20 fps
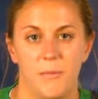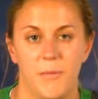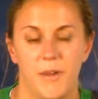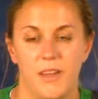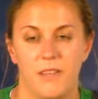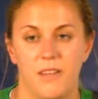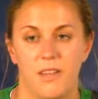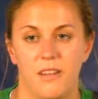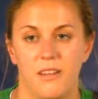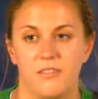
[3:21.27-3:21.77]

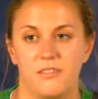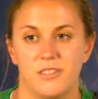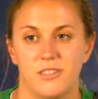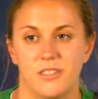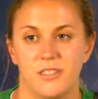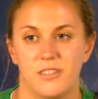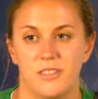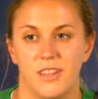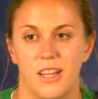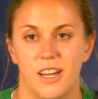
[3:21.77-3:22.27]
and then
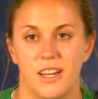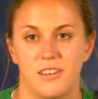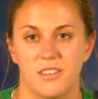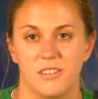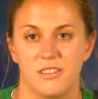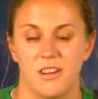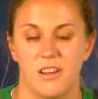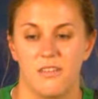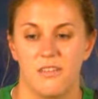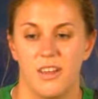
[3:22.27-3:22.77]
just getting to
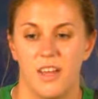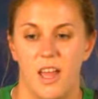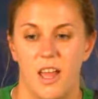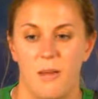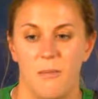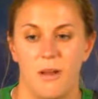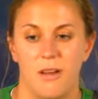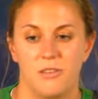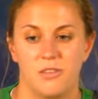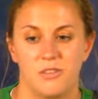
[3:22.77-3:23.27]
start the
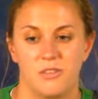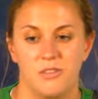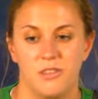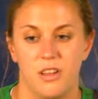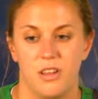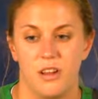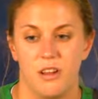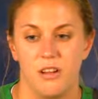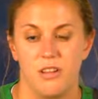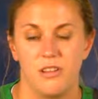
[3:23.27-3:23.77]
game, I was
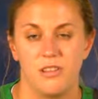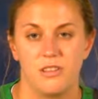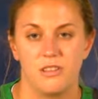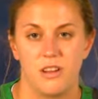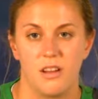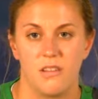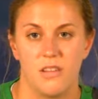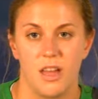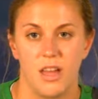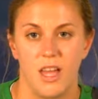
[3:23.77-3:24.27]
truly honored to
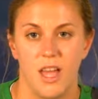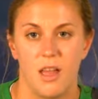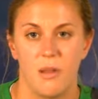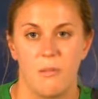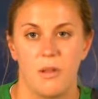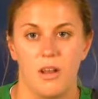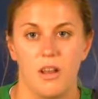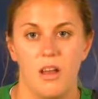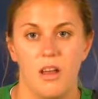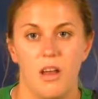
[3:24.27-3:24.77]
start that
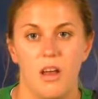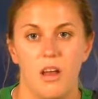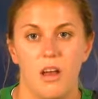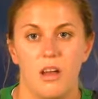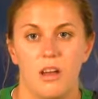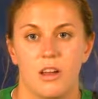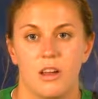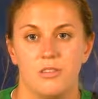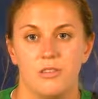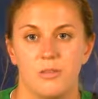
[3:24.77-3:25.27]
game. And
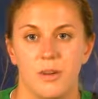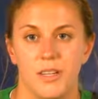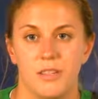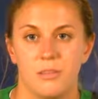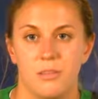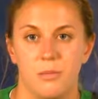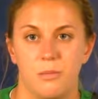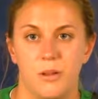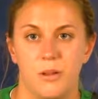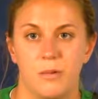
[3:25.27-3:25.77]
Coach White
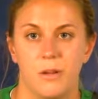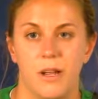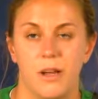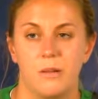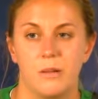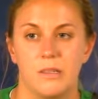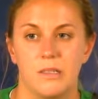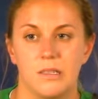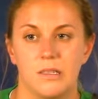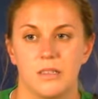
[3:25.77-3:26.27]
told me when I
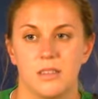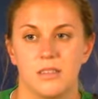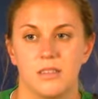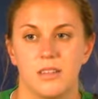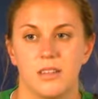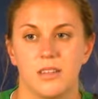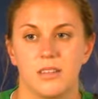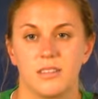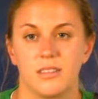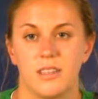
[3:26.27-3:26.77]
was
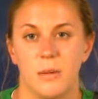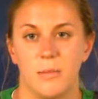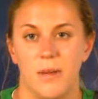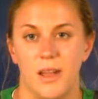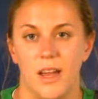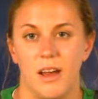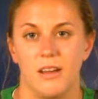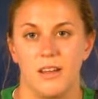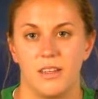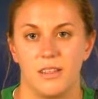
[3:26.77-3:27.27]

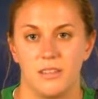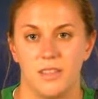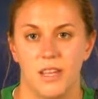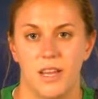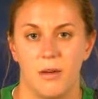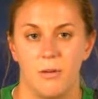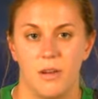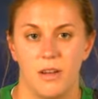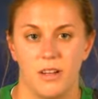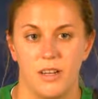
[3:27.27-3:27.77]
stepping out, he's like,
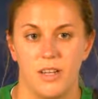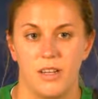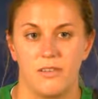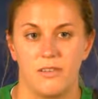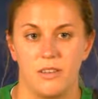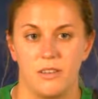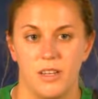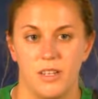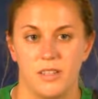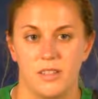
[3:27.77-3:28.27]
I wanted to give
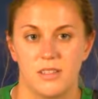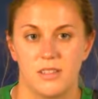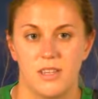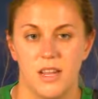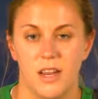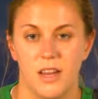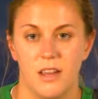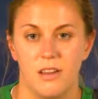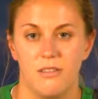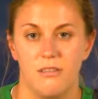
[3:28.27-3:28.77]
you this
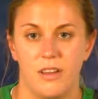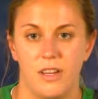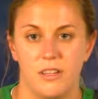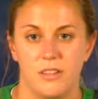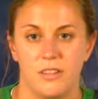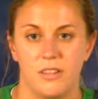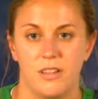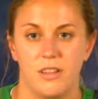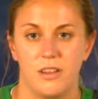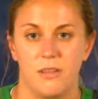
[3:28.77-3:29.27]
standing ovation.